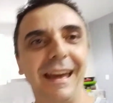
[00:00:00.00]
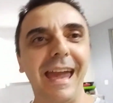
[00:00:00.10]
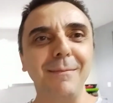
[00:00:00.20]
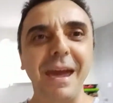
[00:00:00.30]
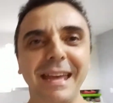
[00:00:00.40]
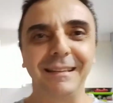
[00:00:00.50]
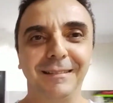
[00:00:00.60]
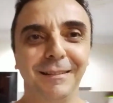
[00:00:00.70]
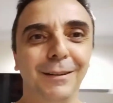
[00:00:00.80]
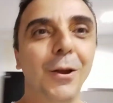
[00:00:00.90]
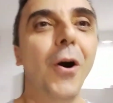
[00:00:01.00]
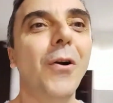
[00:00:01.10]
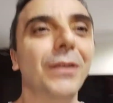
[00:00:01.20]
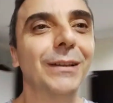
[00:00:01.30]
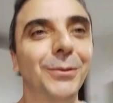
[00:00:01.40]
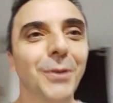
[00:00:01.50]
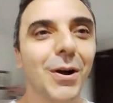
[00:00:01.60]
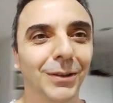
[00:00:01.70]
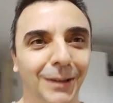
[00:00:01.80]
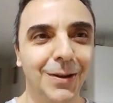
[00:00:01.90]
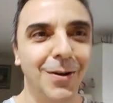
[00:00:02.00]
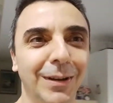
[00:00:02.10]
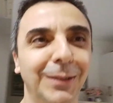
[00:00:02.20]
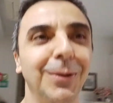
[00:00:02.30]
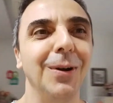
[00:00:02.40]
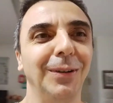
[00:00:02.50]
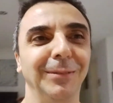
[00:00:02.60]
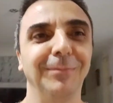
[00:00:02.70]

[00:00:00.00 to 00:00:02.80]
Amen. Glory to God. Glory to God.